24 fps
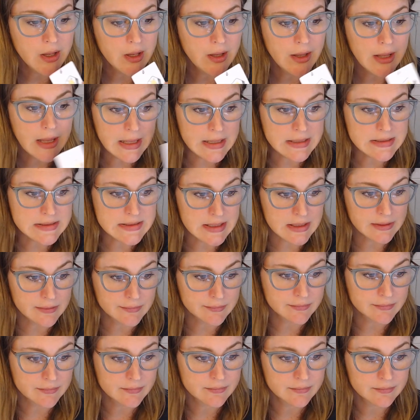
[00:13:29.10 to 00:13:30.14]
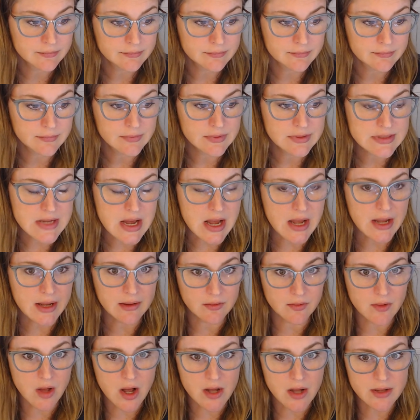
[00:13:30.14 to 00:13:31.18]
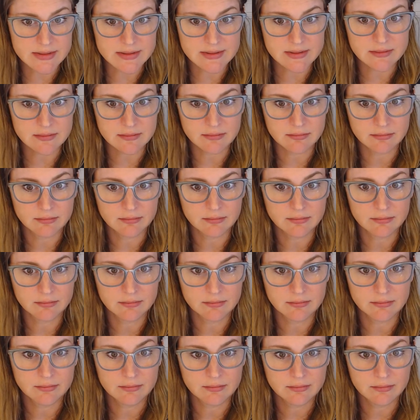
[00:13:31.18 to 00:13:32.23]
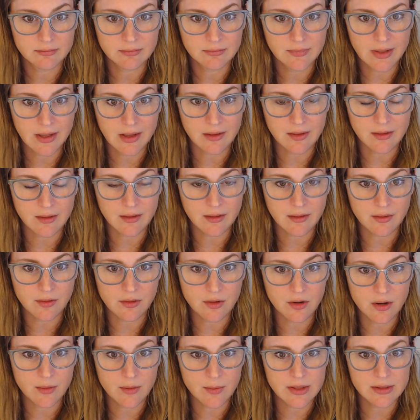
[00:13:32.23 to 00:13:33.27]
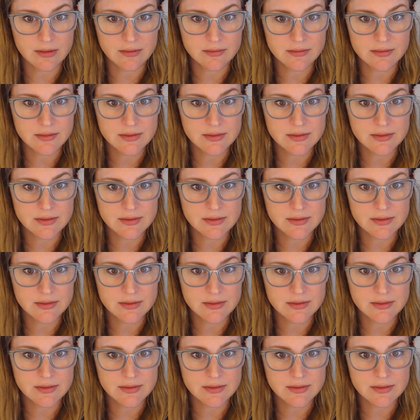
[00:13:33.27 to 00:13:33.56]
Ending, dying, loss in the Lenormand.